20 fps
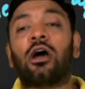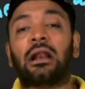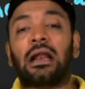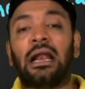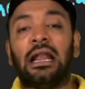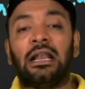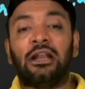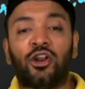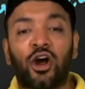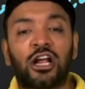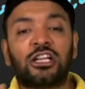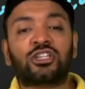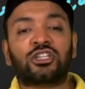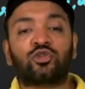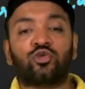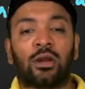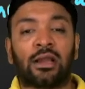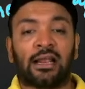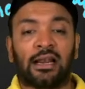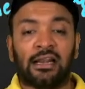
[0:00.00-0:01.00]
or endorsed
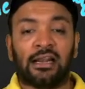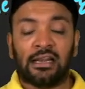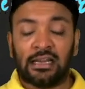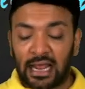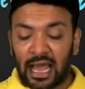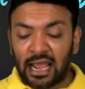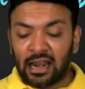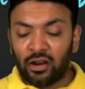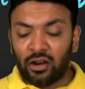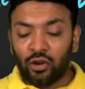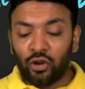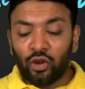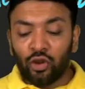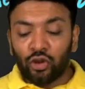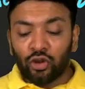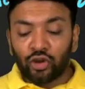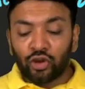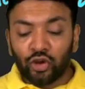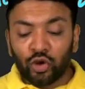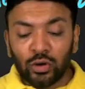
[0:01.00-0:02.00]
to a creditor,
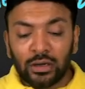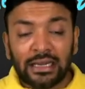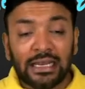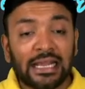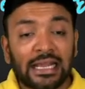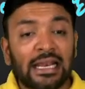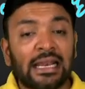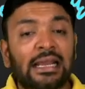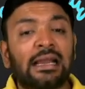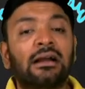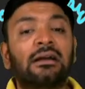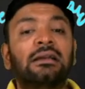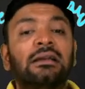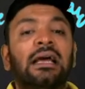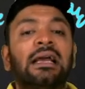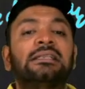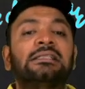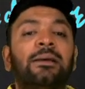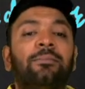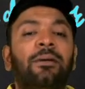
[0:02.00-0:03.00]
you
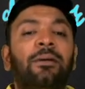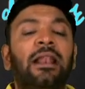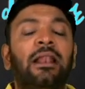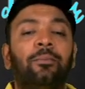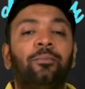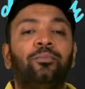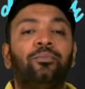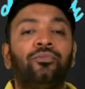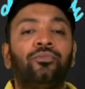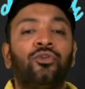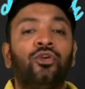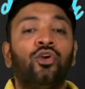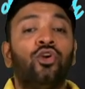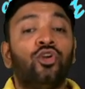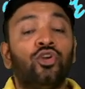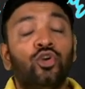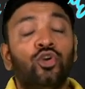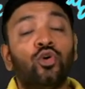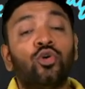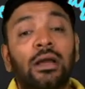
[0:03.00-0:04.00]
derecognized the bill.
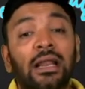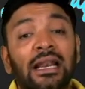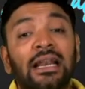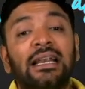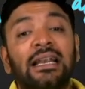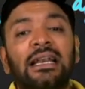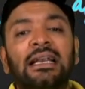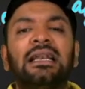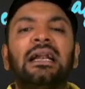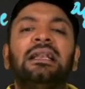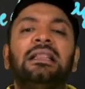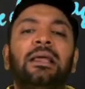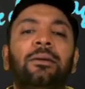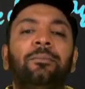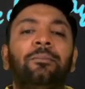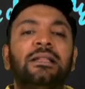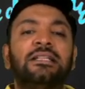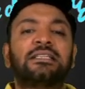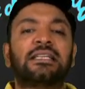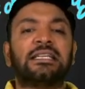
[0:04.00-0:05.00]
You credited the
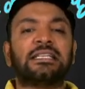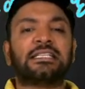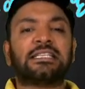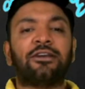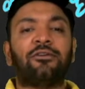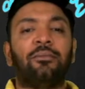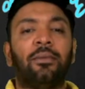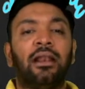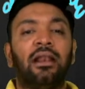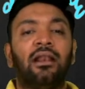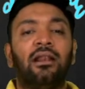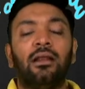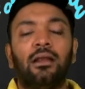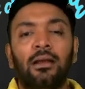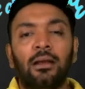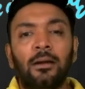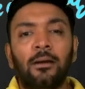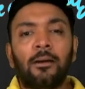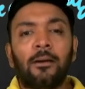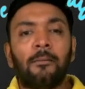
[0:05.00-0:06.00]
bills receivable.
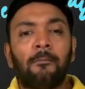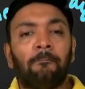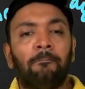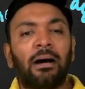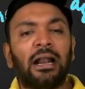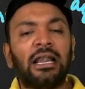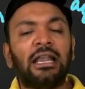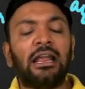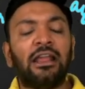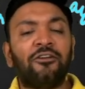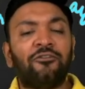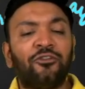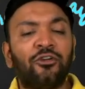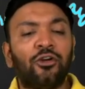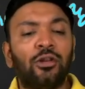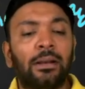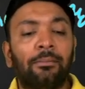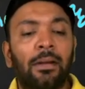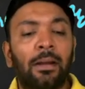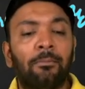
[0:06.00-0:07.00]
But if
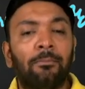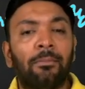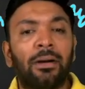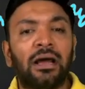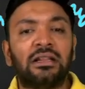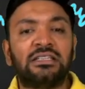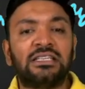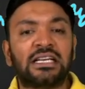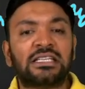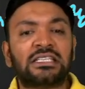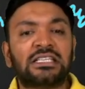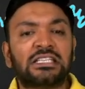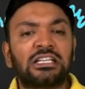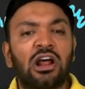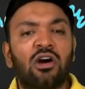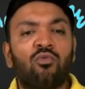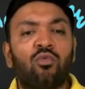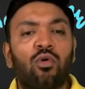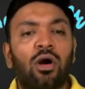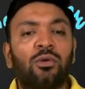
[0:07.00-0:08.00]
you remember just
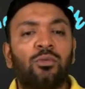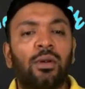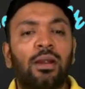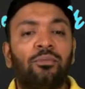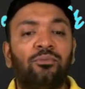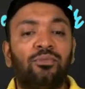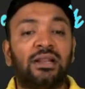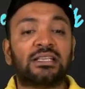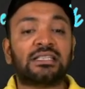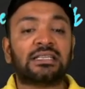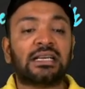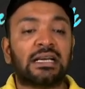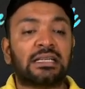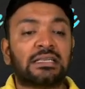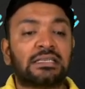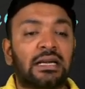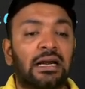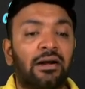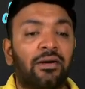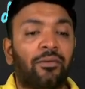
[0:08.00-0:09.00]
now what we have
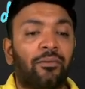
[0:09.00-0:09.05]
discussed